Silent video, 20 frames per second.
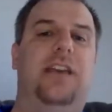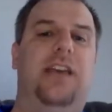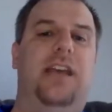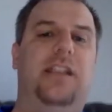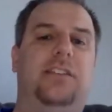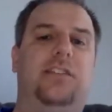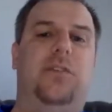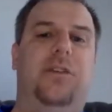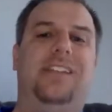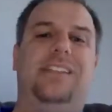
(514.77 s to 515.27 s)

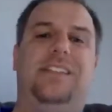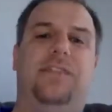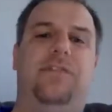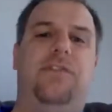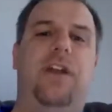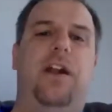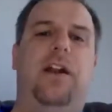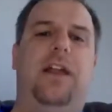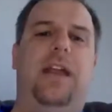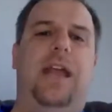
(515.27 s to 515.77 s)
And so that's a
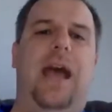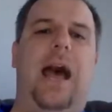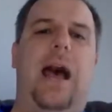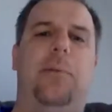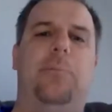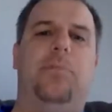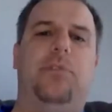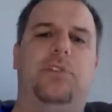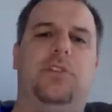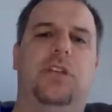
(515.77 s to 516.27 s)
very
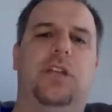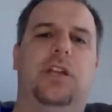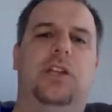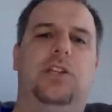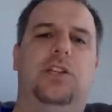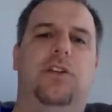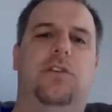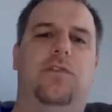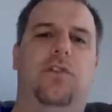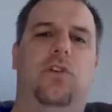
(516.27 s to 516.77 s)
high
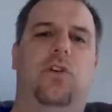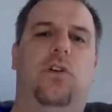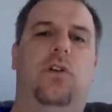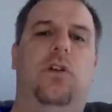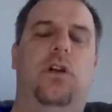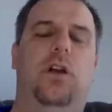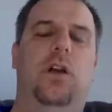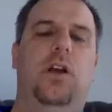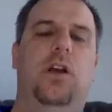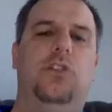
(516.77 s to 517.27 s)
percentage of your